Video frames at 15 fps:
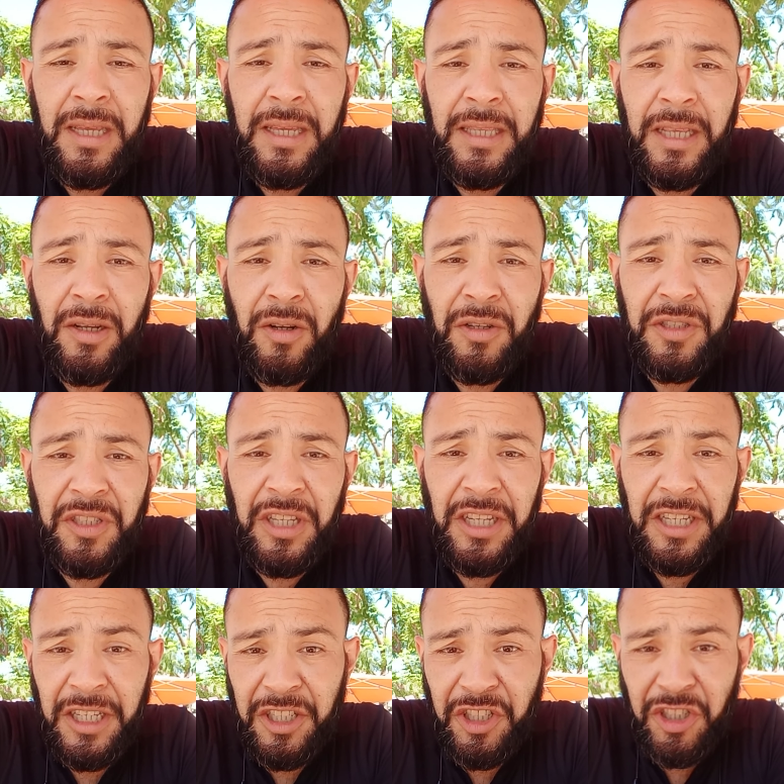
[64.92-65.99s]
then all of a
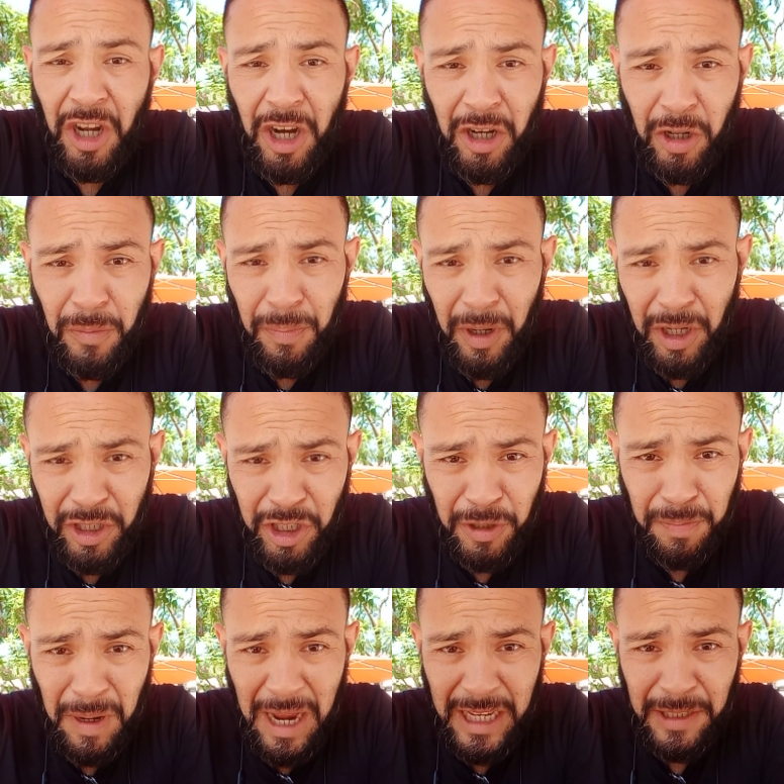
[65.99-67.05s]
sudden, a soccer ball
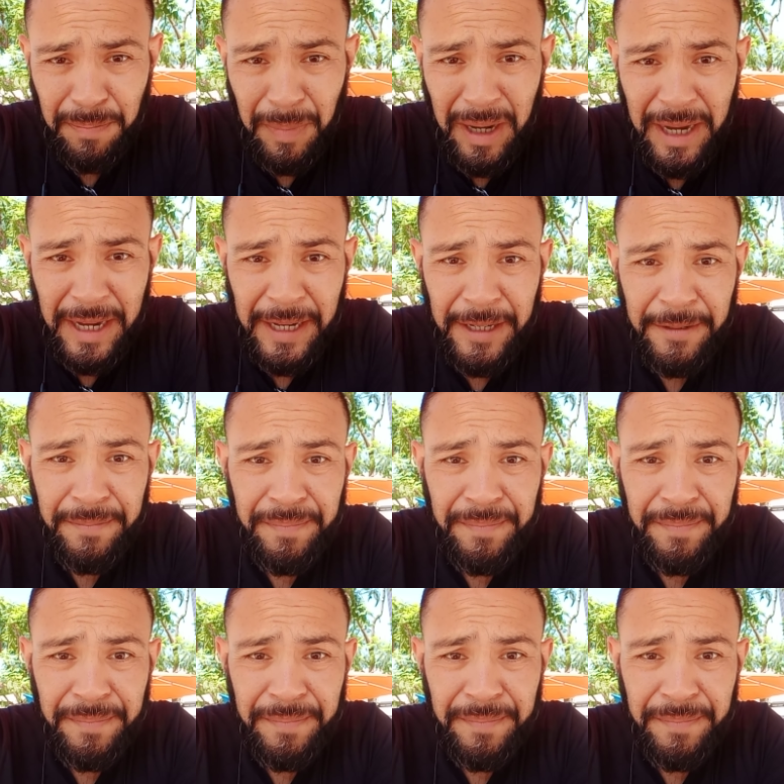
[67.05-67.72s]
just passed by.